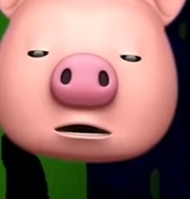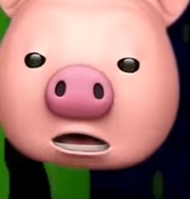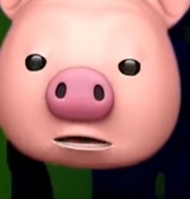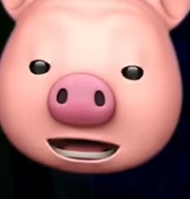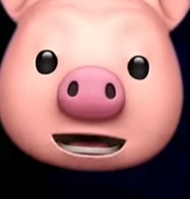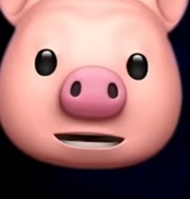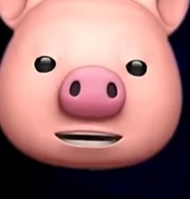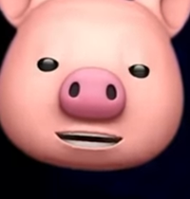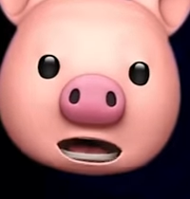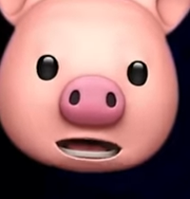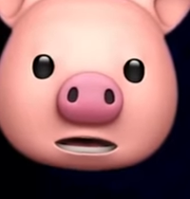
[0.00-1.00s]
Okay, okay. It
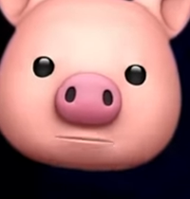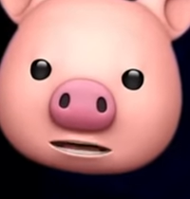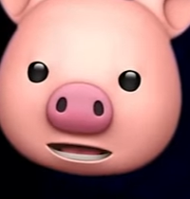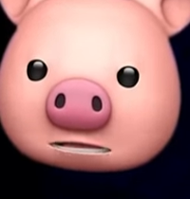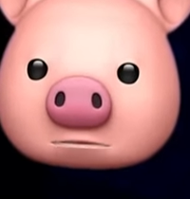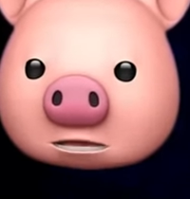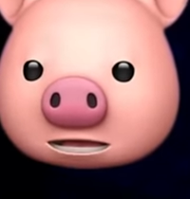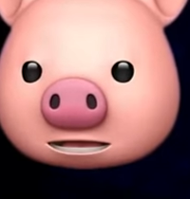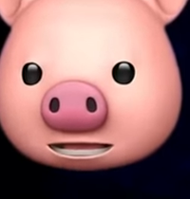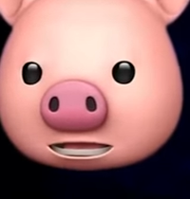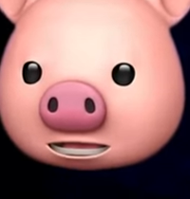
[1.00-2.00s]
said it varies
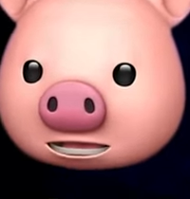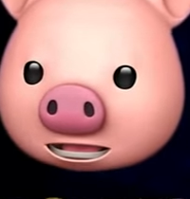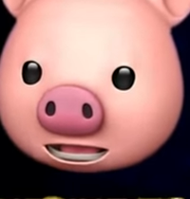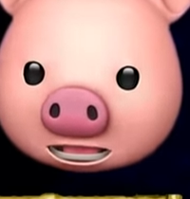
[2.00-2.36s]
because like this is